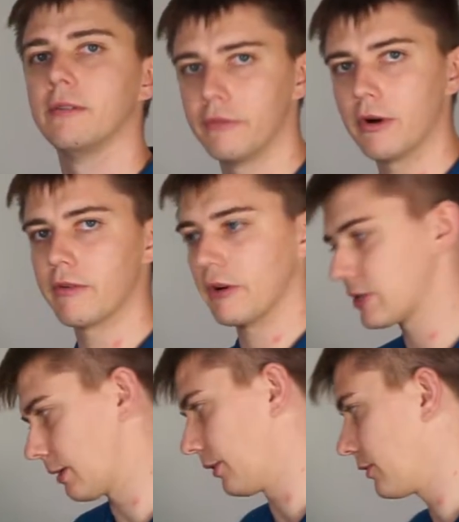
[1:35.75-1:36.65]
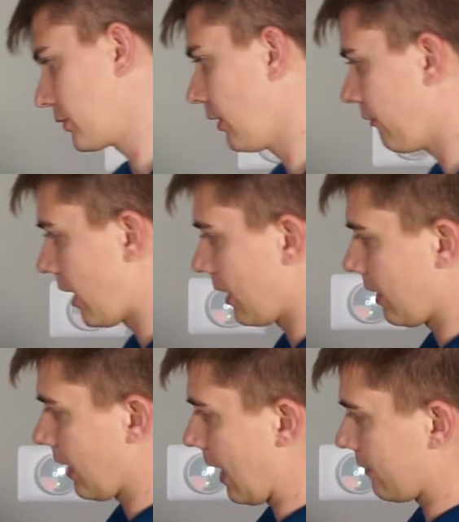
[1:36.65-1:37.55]
Very, very similar. So if
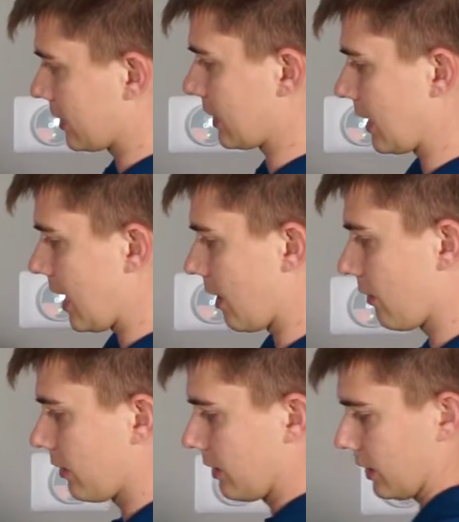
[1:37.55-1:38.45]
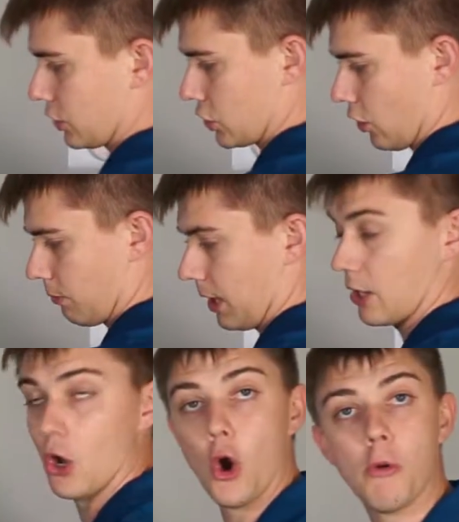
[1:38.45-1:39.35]
I have this in air, it's showing me
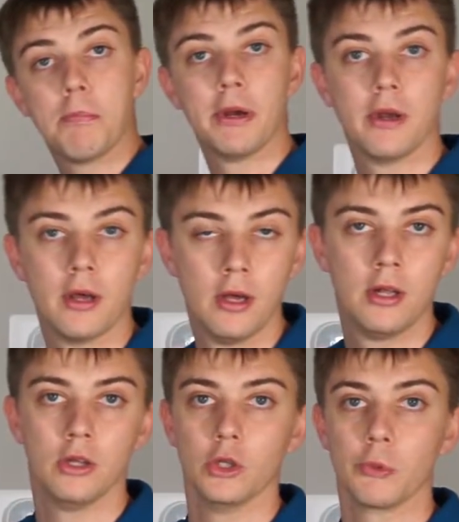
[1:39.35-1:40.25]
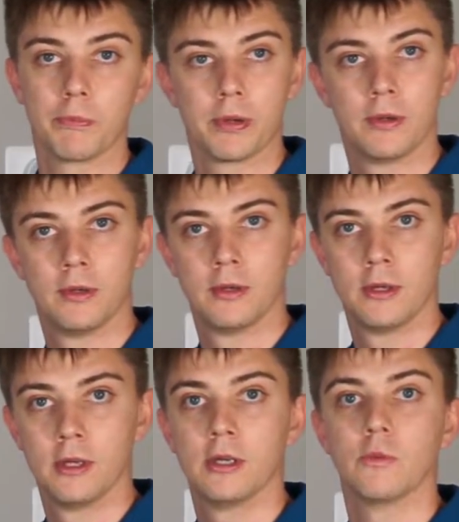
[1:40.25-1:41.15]
an open loop,
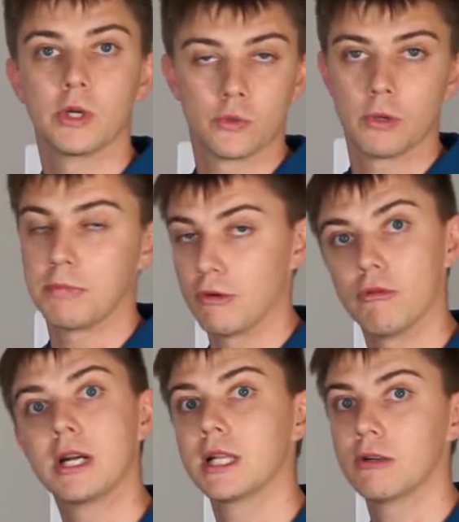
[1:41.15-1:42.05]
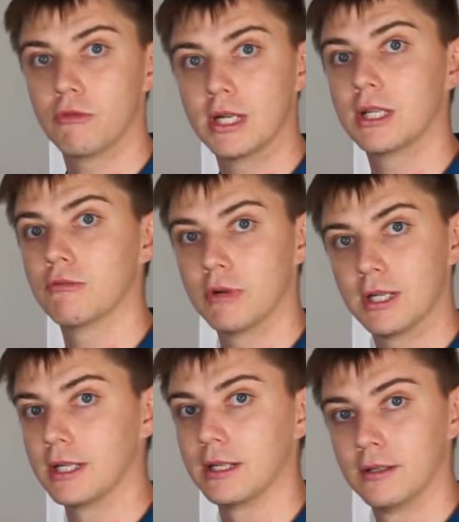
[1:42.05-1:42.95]
which would be really, really,
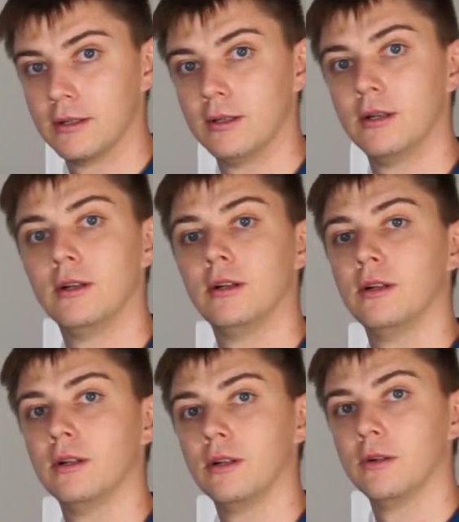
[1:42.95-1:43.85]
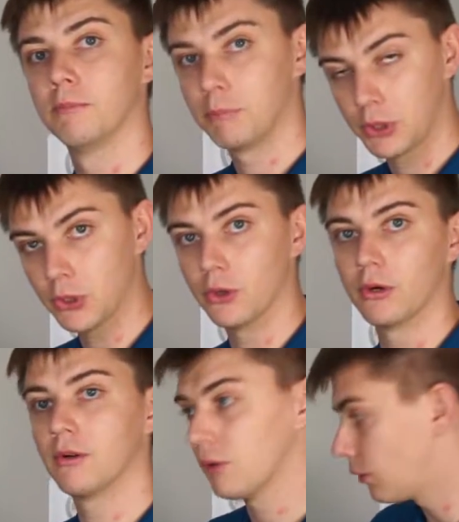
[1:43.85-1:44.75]
really
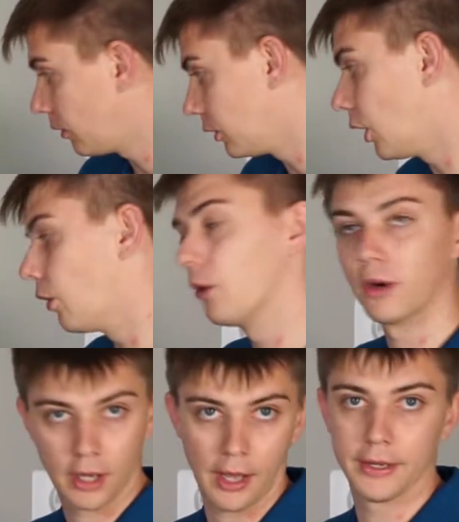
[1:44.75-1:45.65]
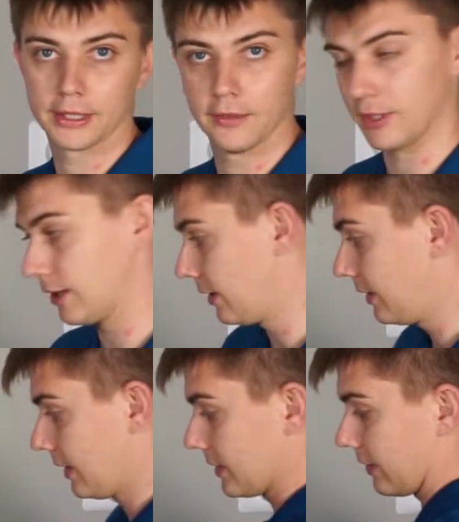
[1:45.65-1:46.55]
pure low conductivity.
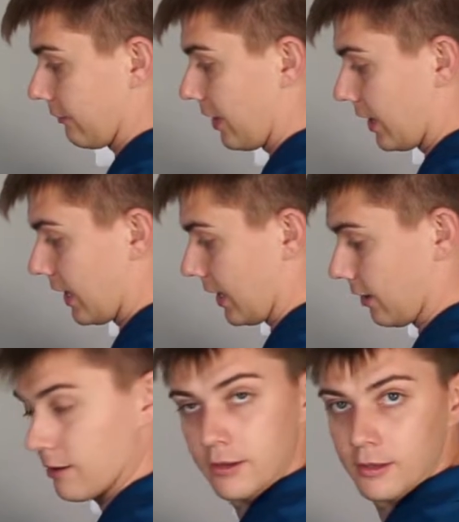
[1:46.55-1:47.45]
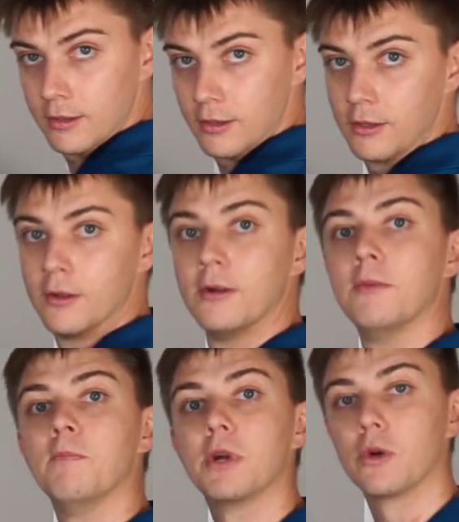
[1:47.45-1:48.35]
It's infinity here,
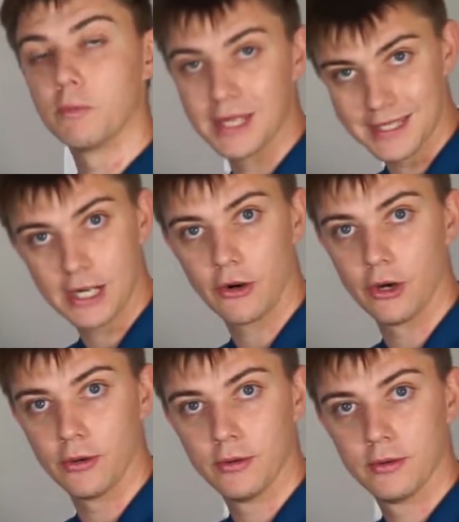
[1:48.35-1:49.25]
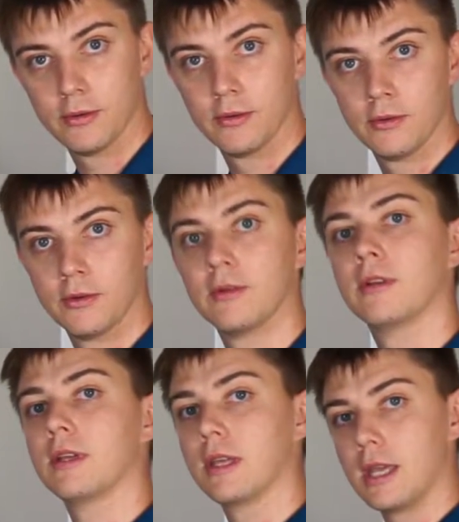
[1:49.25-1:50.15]
but it would be zero
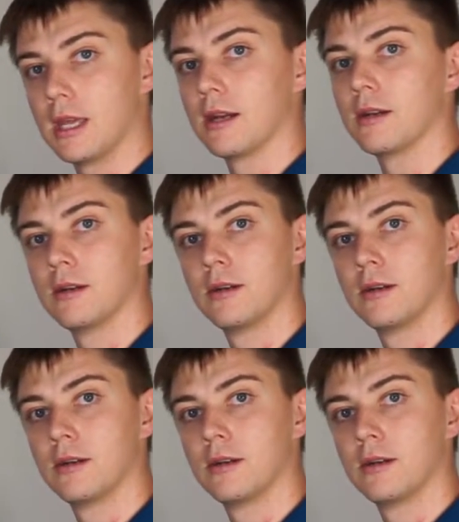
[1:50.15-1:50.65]
in